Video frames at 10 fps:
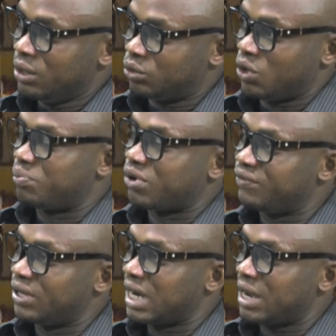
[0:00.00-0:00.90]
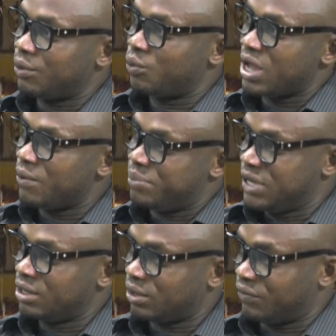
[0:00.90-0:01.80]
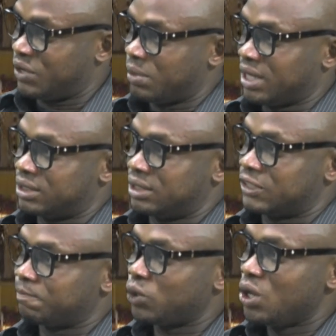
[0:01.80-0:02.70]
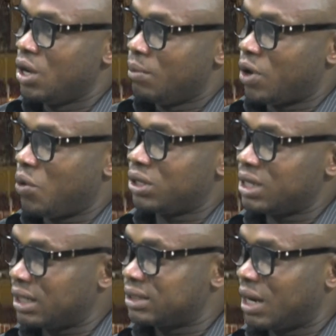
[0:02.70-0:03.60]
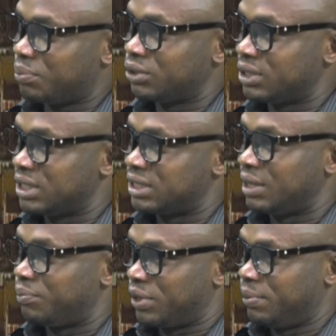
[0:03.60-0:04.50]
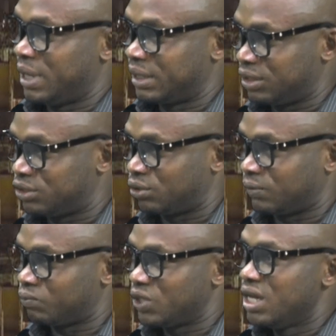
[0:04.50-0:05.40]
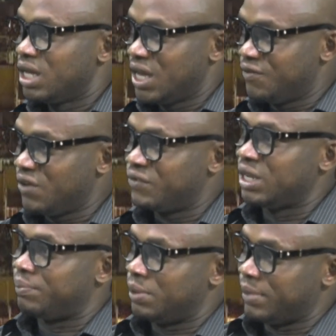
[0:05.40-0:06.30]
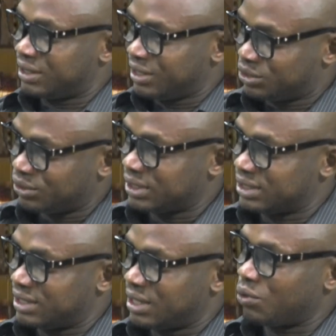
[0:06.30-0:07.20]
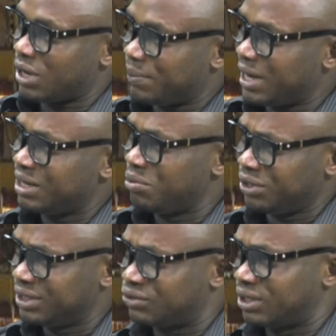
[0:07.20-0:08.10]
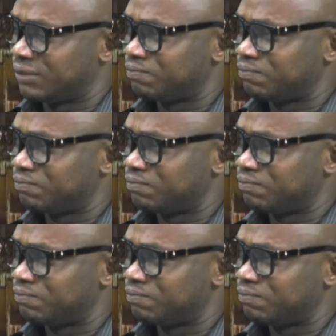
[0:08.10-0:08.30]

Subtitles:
to improve the well-being of the masses. But what now happened is the implementation. Even if the implementation is there, what about the monetary?